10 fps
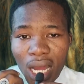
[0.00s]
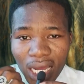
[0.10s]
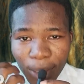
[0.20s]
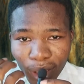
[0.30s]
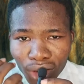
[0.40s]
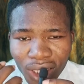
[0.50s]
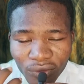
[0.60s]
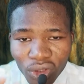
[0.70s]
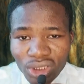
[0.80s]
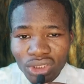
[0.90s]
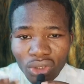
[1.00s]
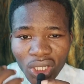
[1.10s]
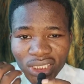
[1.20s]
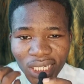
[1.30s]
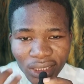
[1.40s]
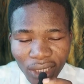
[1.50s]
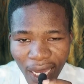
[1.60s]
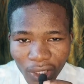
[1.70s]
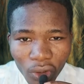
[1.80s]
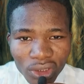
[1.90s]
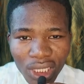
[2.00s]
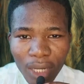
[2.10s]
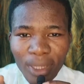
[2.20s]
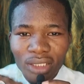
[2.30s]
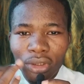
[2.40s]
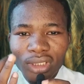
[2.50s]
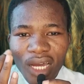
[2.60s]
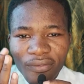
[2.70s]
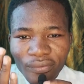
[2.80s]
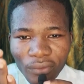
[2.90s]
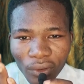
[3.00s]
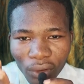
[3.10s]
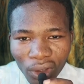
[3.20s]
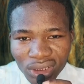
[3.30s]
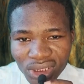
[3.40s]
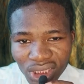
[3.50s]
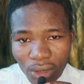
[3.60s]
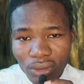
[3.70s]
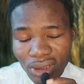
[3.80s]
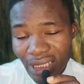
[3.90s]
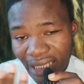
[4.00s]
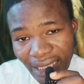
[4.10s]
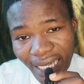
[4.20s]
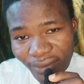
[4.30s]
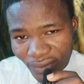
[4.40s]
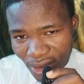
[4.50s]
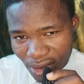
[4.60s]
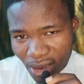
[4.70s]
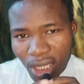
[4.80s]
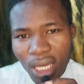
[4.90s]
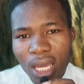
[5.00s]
And I might not have gotten the knowledge I got, and I might not have gotten second in that event.